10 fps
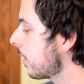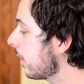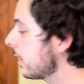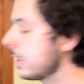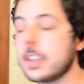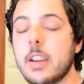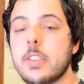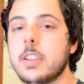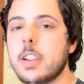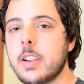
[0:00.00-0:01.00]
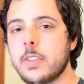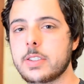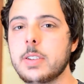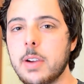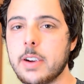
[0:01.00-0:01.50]
gonna throw this in the oven
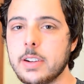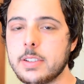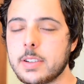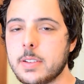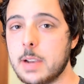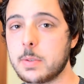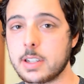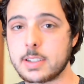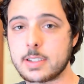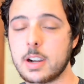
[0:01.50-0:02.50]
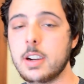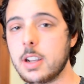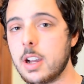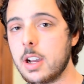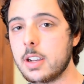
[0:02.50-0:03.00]
for 2 hours, and we're gonna
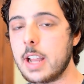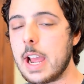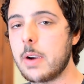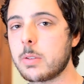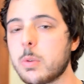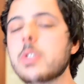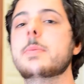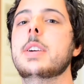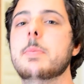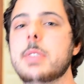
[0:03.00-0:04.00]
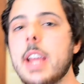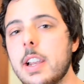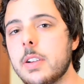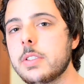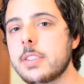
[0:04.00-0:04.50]
start on our rosemary
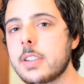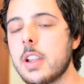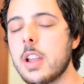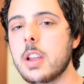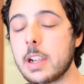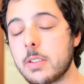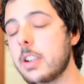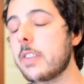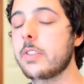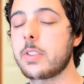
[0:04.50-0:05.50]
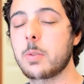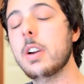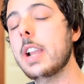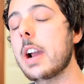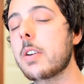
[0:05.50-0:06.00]
potatoes. They go in the oven for
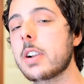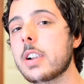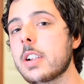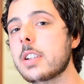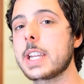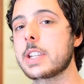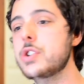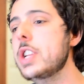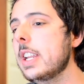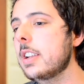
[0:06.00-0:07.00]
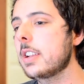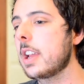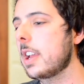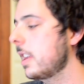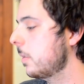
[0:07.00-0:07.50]
1 hour, so we can cheat,
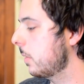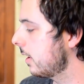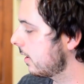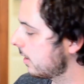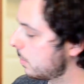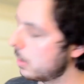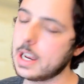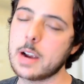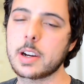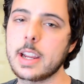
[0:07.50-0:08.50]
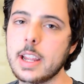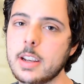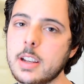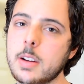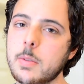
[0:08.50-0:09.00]
and when this is 1 hour
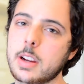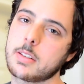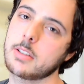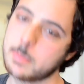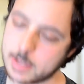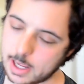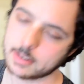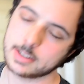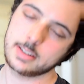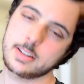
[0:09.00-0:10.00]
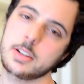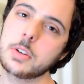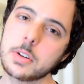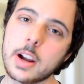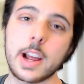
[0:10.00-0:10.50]
in, we can throw the potatoes in
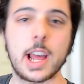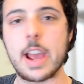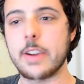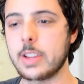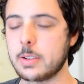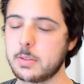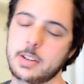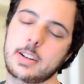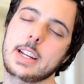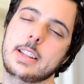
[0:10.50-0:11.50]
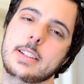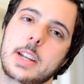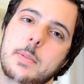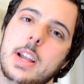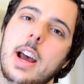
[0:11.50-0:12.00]
too. Everything will be ready at the
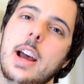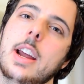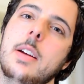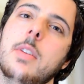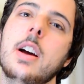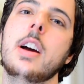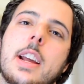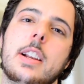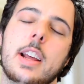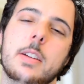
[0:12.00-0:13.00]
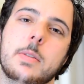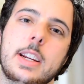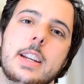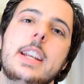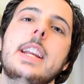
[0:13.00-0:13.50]
same time, and then we
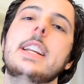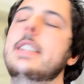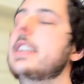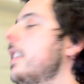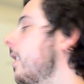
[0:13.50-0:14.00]
can eat.